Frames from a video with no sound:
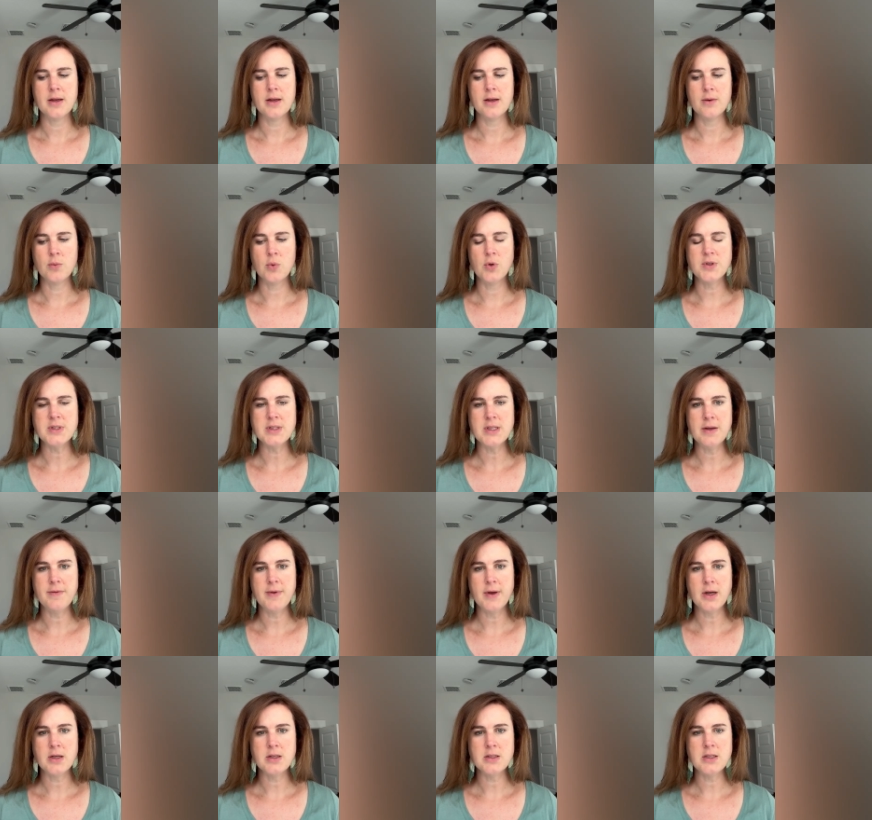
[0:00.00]
we'll see if
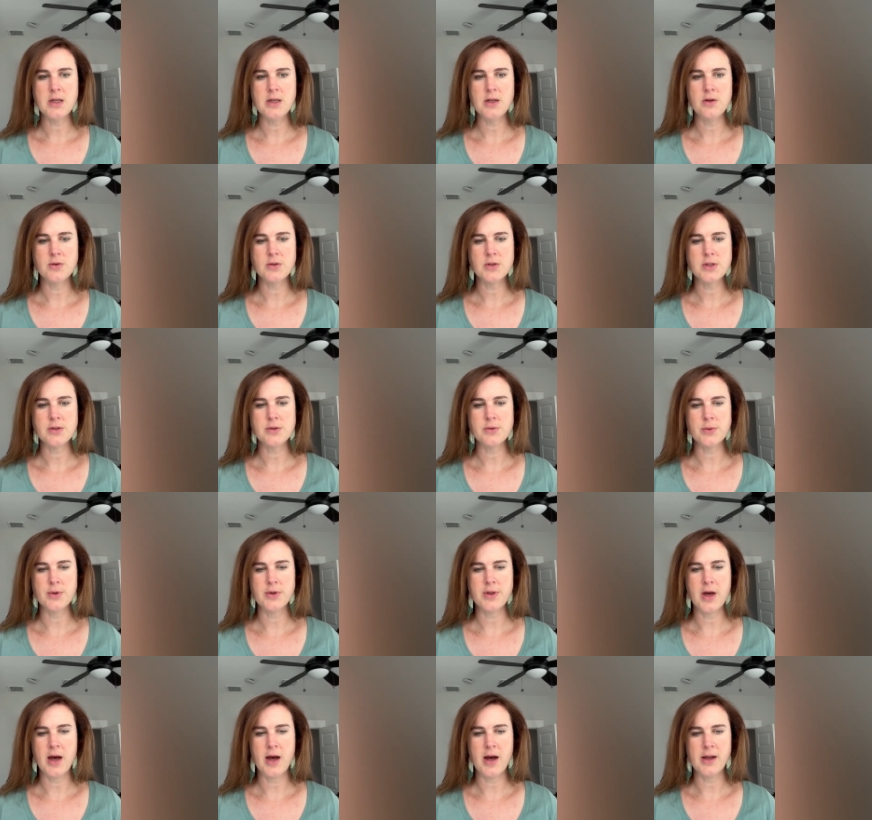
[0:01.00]
that continues through
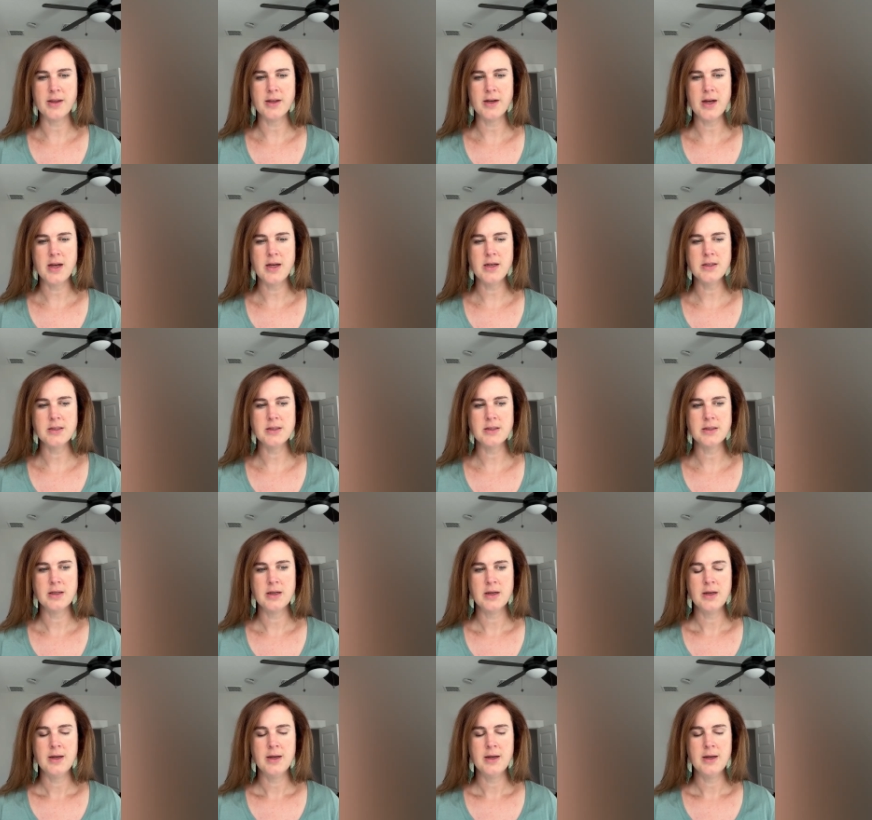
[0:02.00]
the holidays.